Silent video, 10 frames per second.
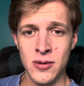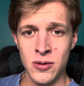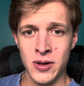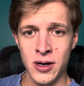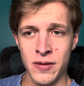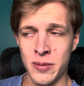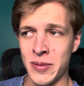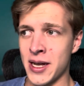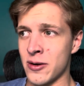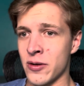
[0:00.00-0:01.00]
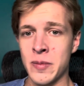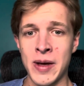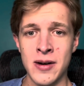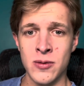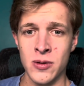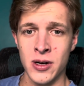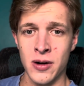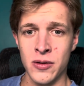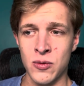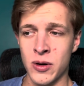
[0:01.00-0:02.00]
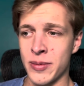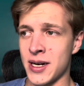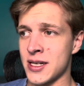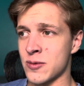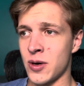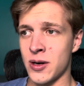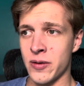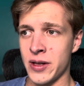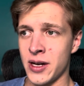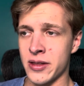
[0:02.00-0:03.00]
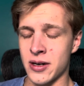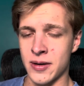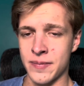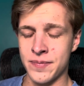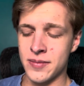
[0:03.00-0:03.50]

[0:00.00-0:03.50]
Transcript: ruling over the men or the men ruling over the woman. It's one or the other.